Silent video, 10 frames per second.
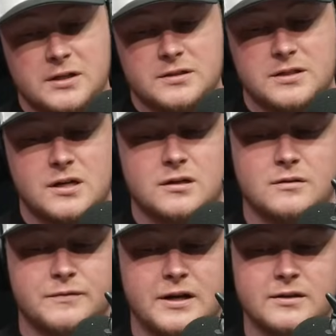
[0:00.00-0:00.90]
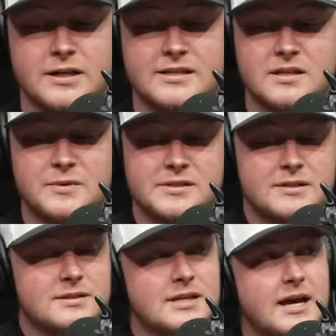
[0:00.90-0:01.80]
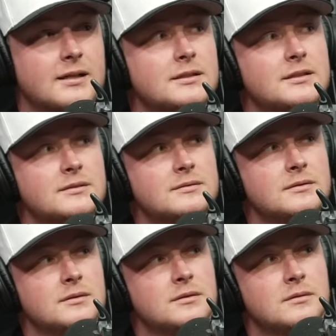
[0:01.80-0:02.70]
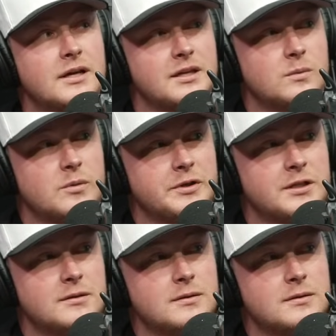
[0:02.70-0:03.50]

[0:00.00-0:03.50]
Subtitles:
a good talker and firing the guys up is exactly, I think, what we need.